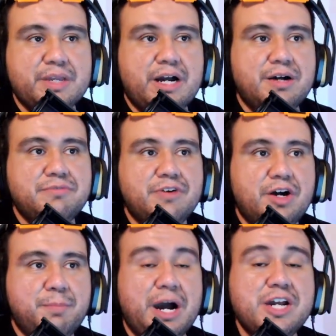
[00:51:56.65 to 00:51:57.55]
of
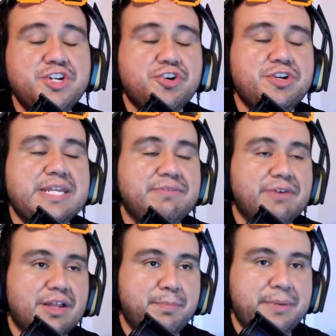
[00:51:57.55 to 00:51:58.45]
under
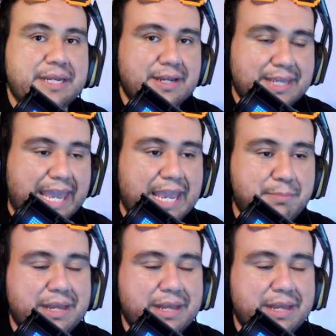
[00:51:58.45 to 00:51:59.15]
developing a game.